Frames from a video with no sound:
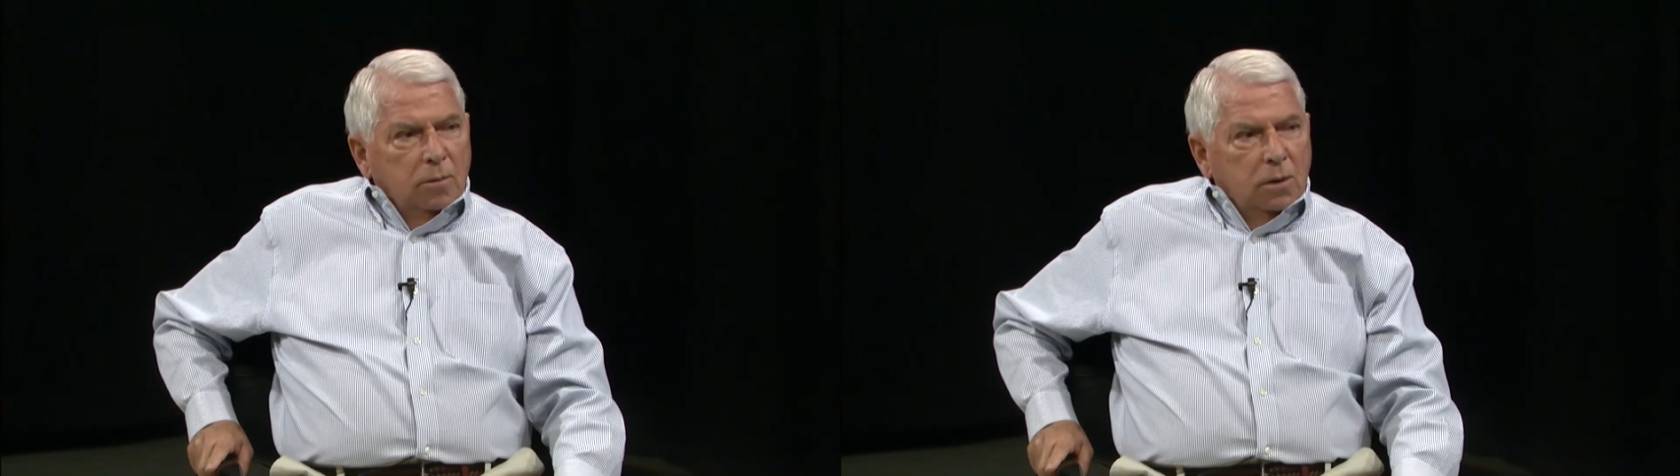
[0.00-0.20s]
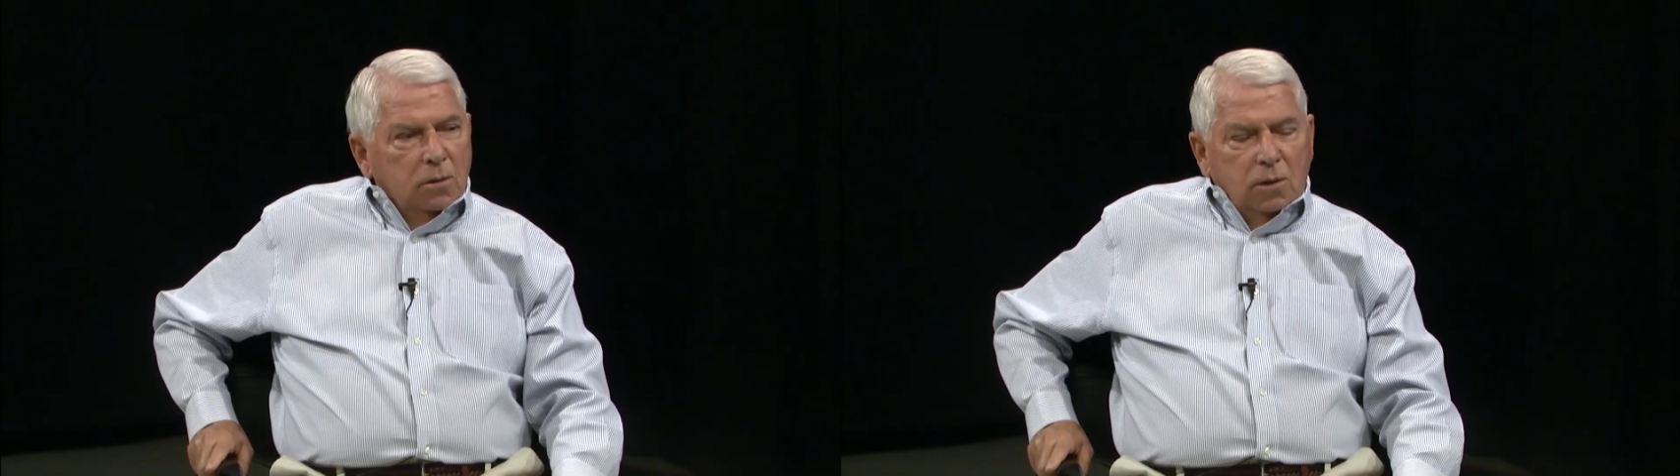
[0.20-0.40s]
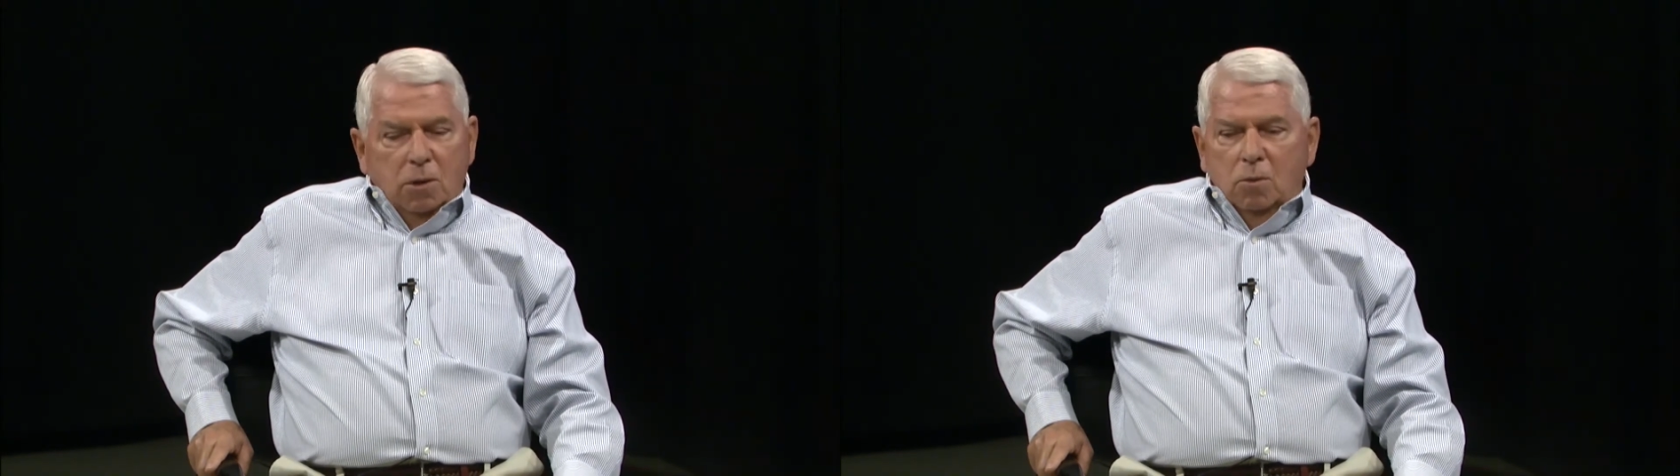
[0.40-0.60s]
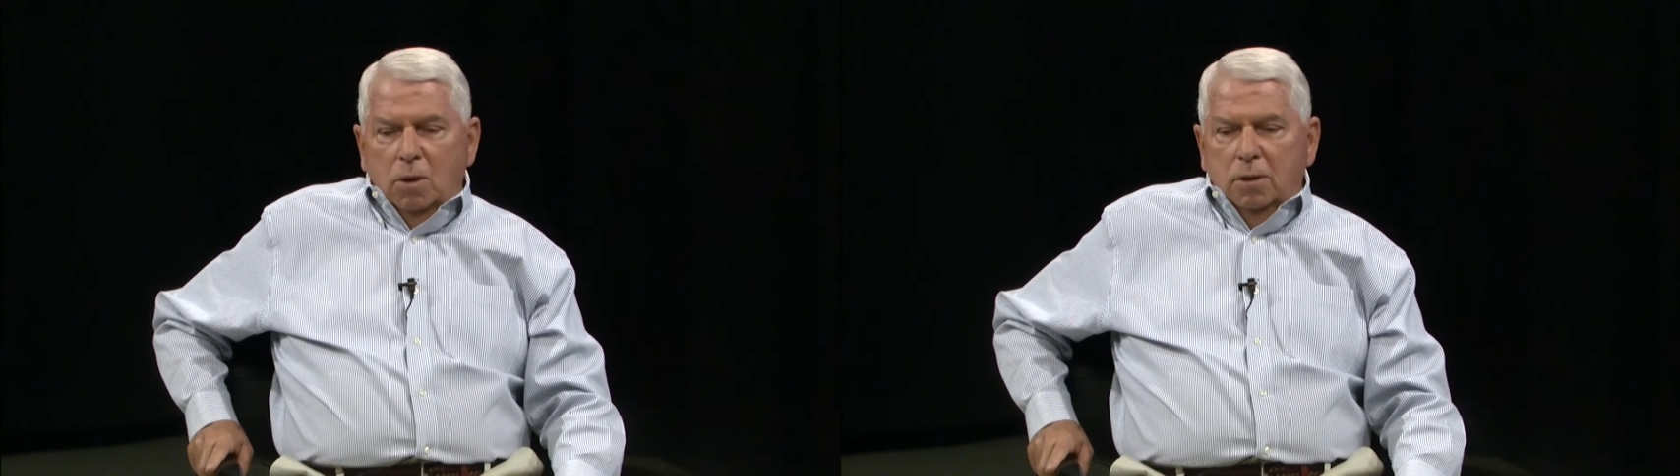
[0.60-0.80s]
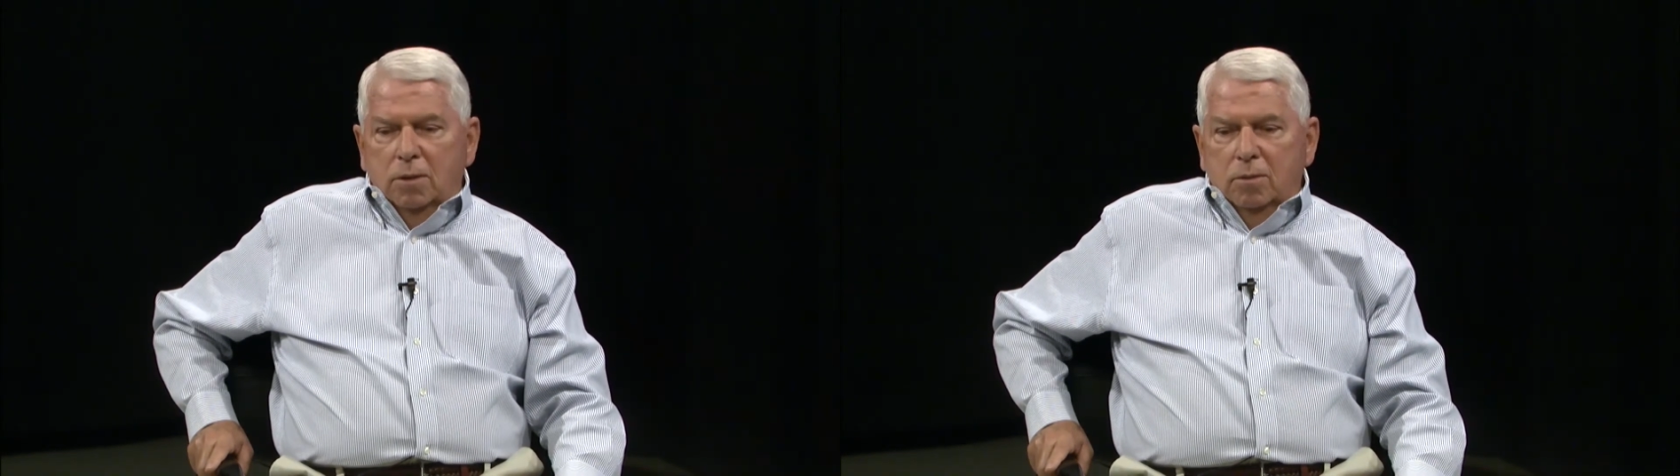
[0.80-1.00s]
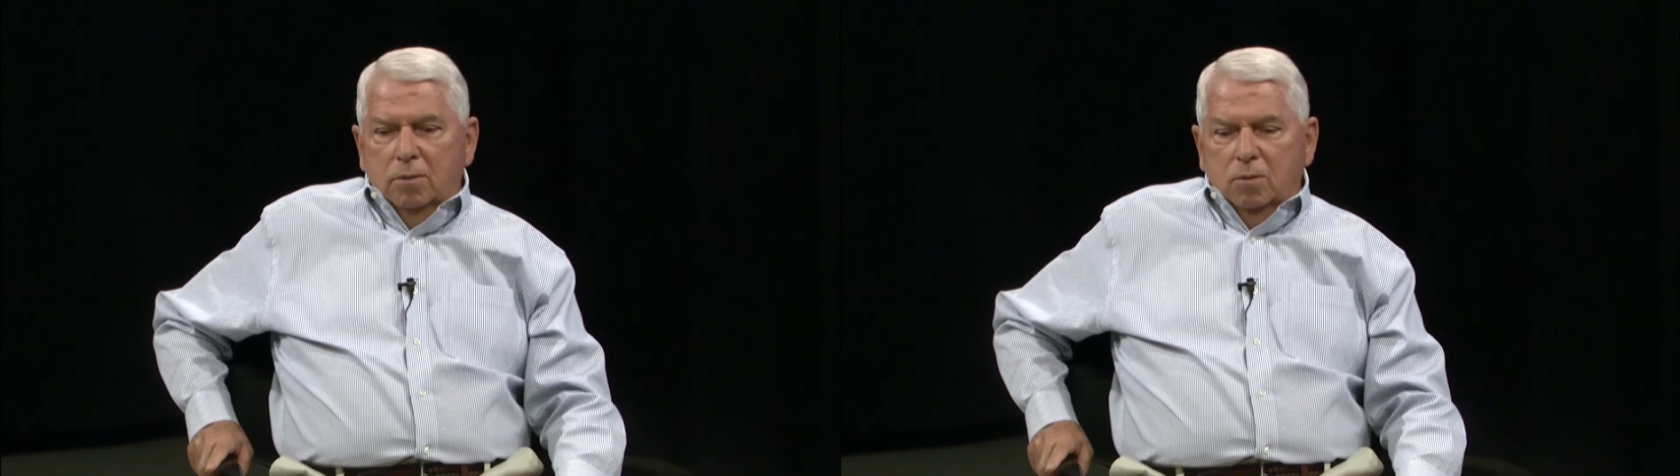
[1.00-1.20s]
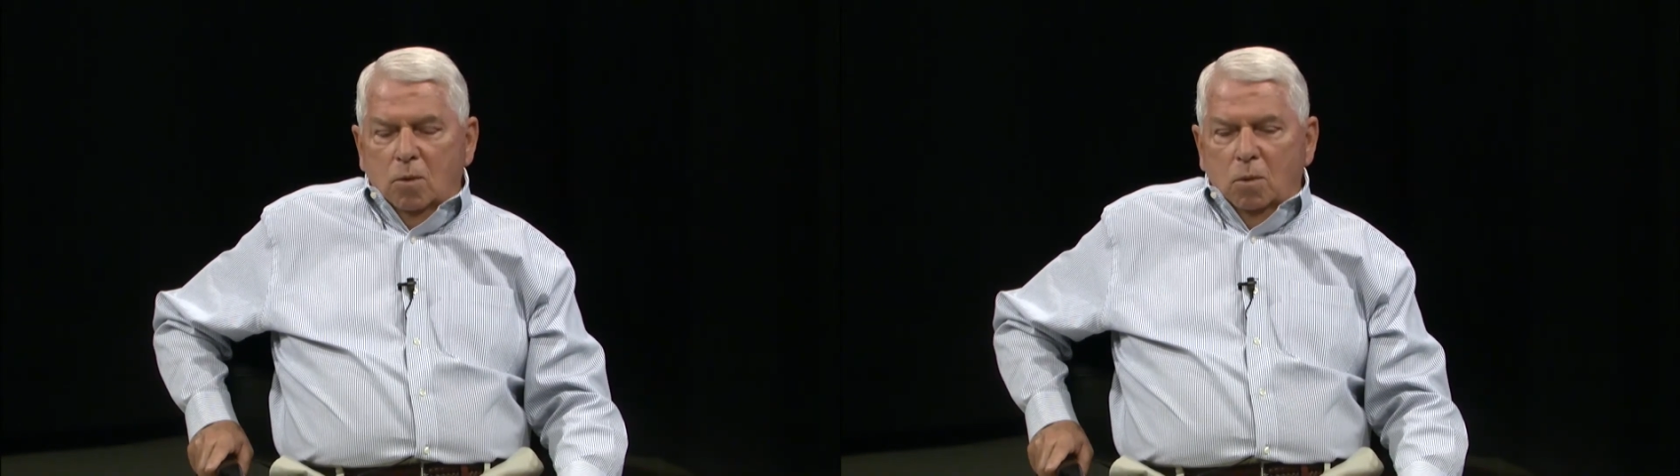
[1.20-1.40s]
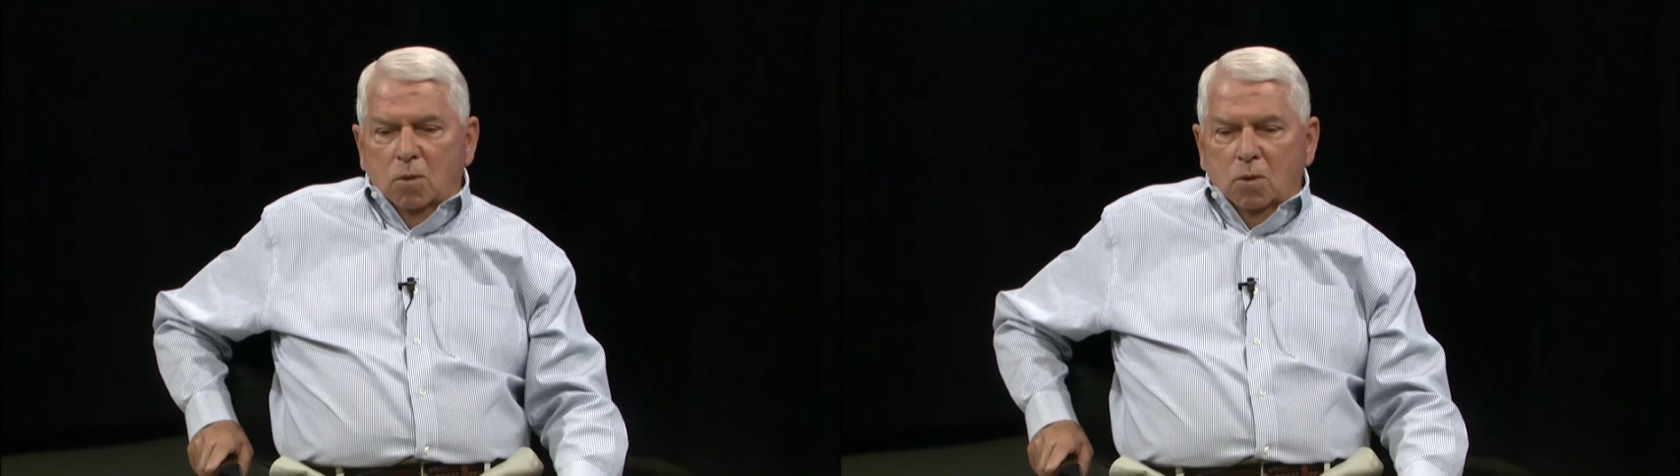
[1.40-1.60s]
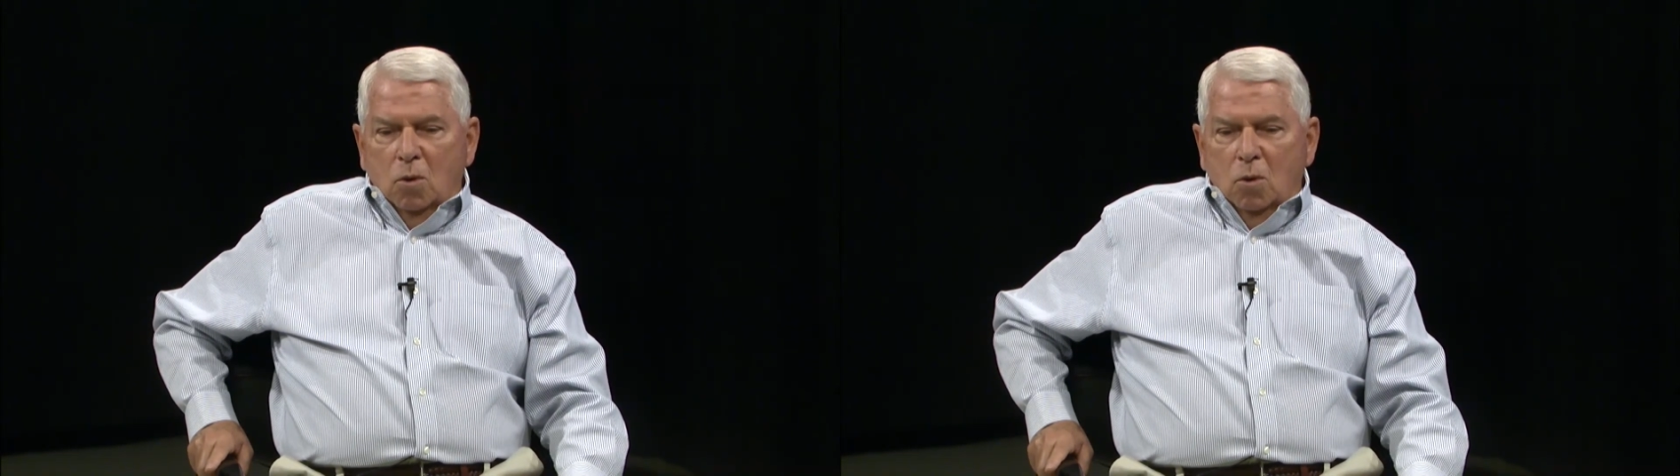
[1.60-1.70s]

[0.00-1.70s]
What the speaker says: to see what was